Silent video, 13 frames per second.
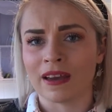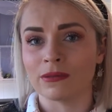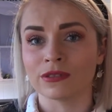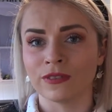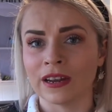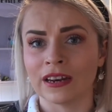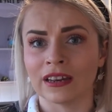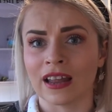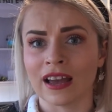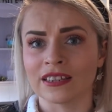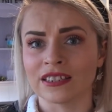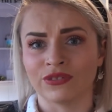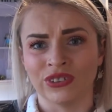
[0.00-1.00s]
it was written in like
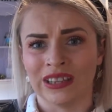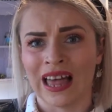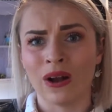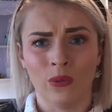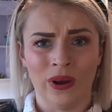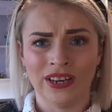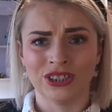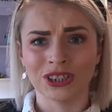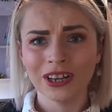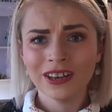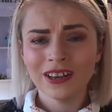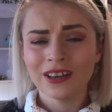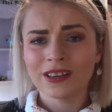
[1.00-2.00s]
a different language.
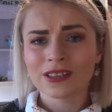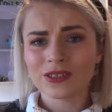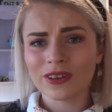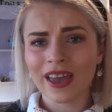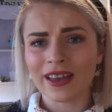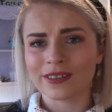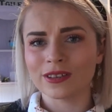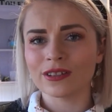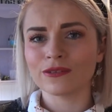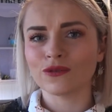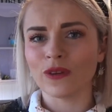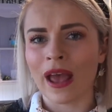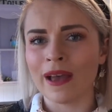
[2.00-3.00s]
So yeah, so
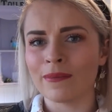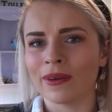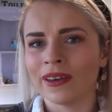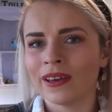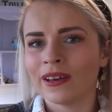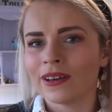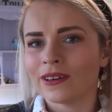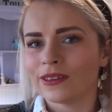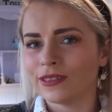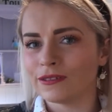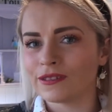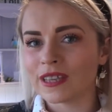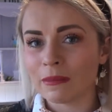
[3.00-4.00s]
they've
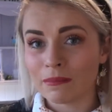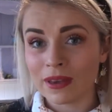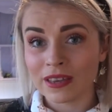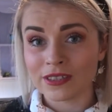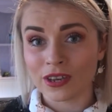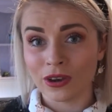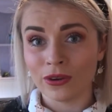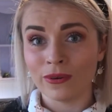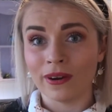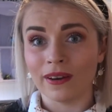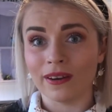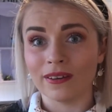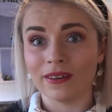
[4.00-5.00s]
sent me
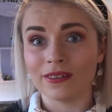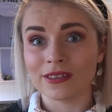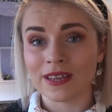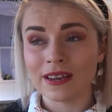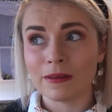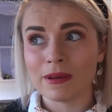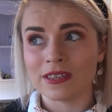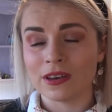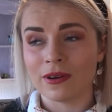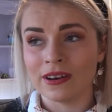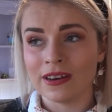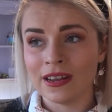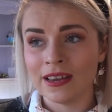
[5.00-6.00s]
to, they're sending me to
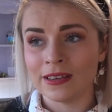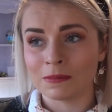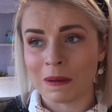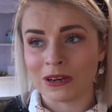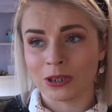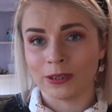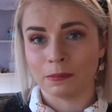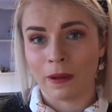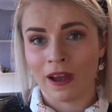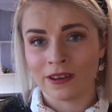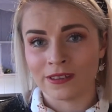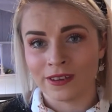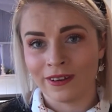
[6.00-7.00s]
a knee specialist
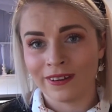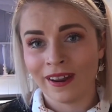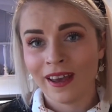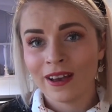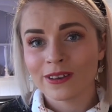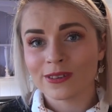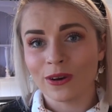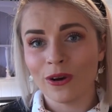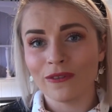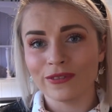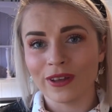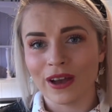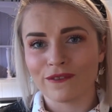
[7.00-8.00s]
person, so
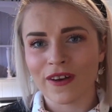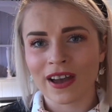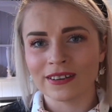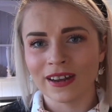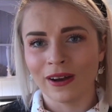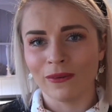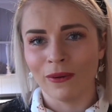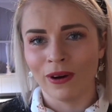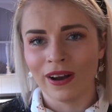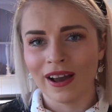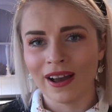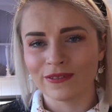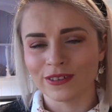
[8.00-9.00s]
hopefully I find out what
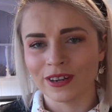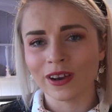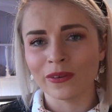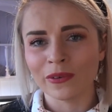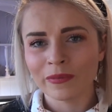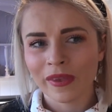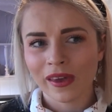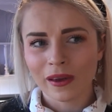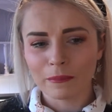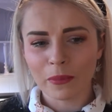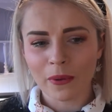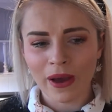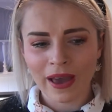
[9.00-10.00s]
I have to do.
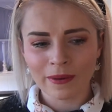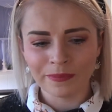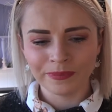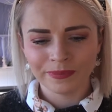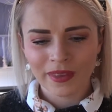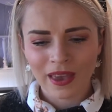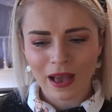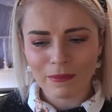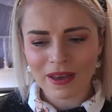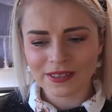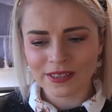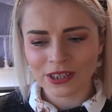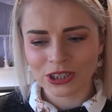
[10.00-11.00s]
But I
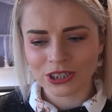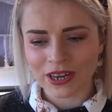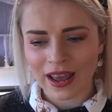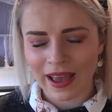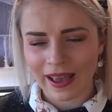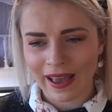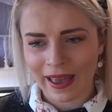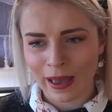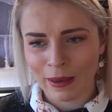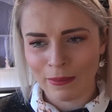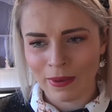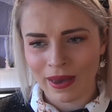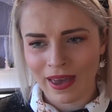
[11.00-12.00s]
messaged
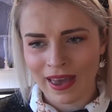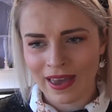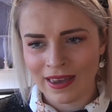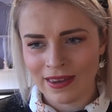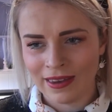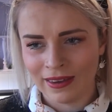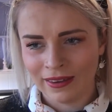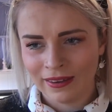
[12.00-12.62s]
a